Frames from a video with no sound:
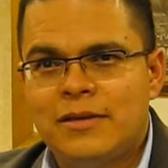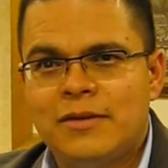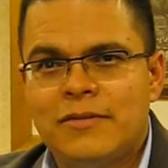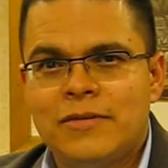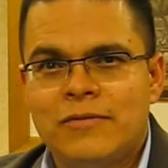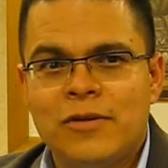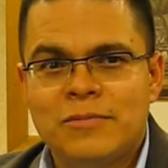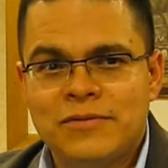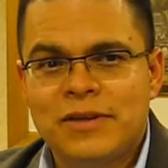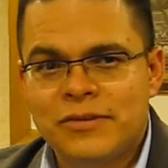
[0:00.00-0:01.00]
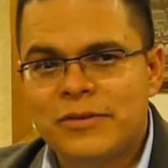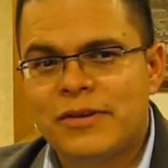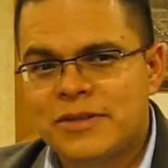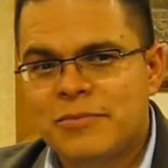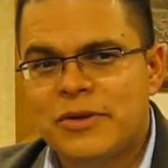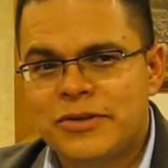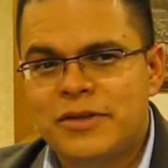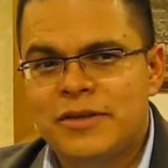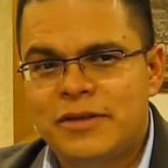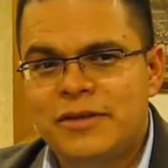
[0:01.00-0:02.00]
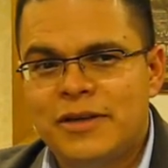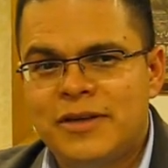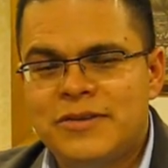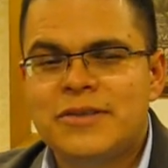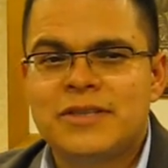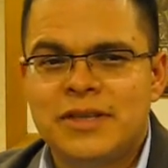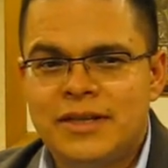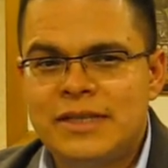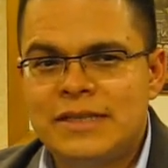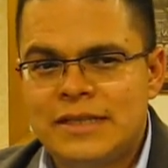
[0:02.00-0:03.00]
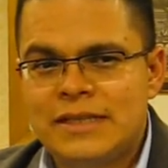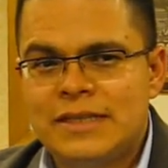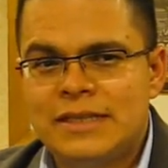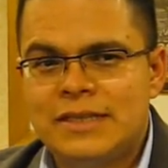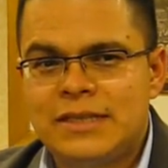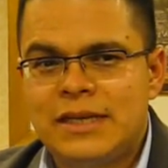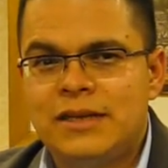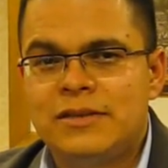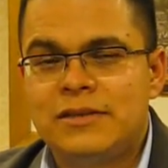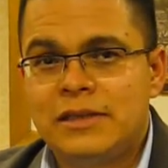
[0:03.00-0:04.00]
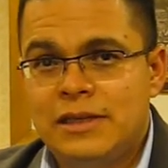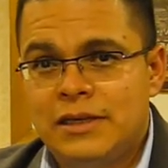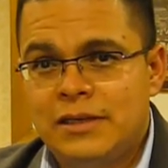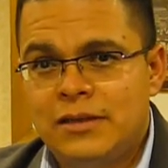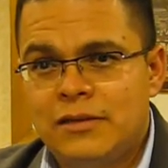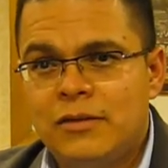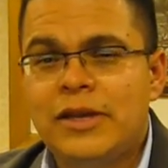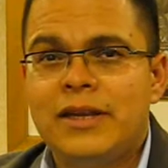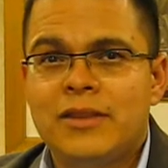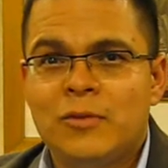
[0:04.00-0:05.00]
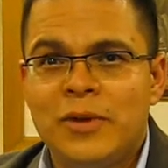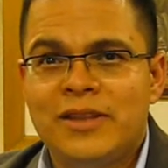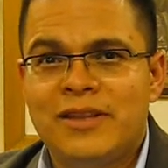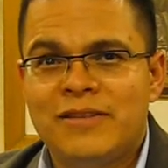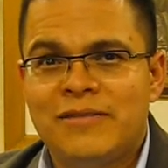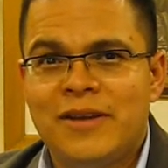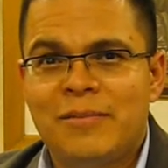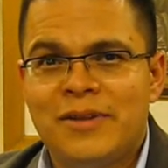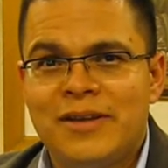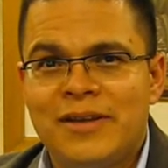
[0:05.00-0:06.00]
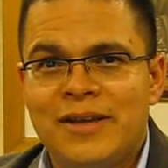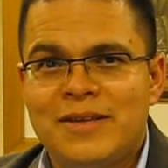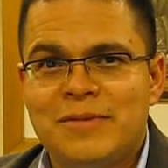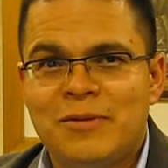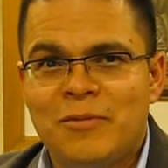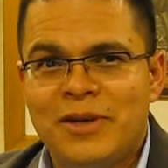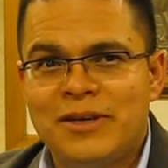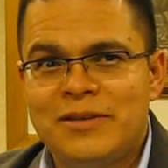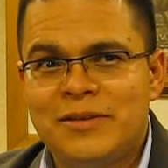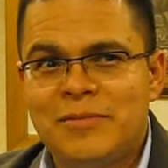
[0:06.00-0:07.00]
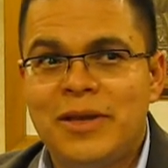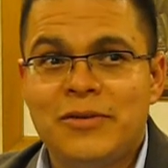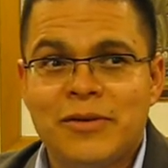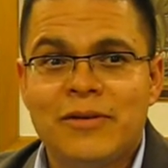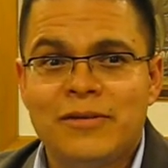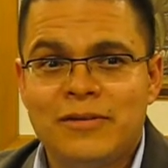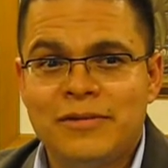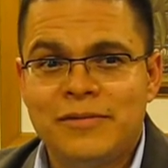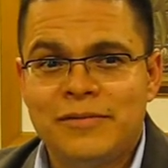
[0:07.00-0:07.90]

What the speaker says: different forms of cultural expression since the 1960s, and looking at the way that the family has been wedded to patriarchal